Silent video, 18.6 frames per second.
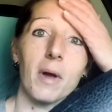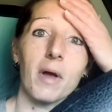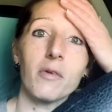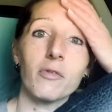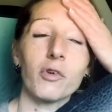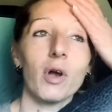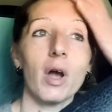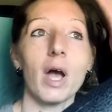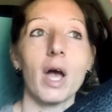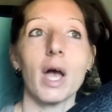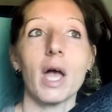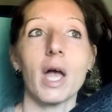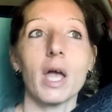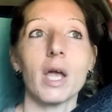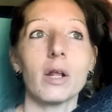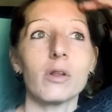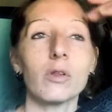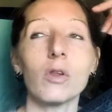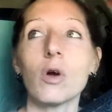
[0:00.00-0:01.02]
I've
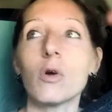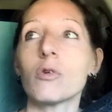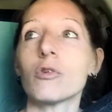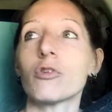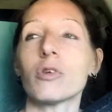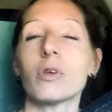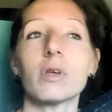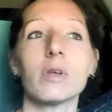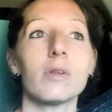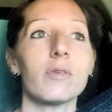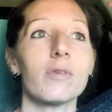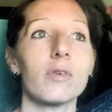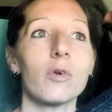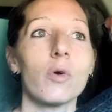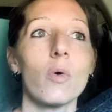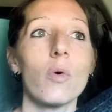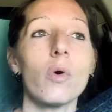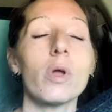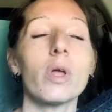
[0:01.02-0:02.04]
tried lotions
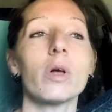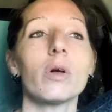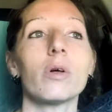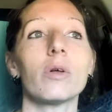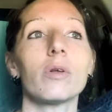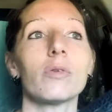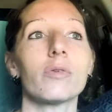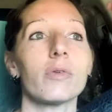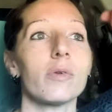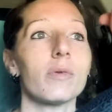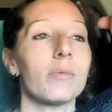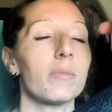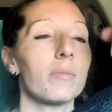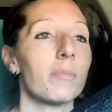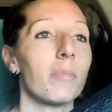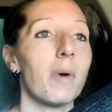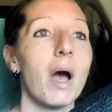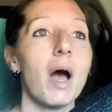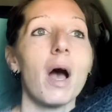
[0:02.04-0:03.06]
and oils
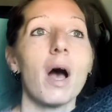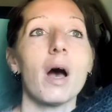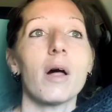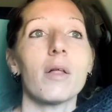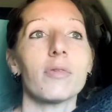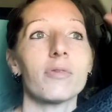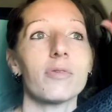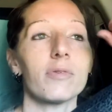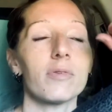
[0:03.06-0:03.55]
and baths.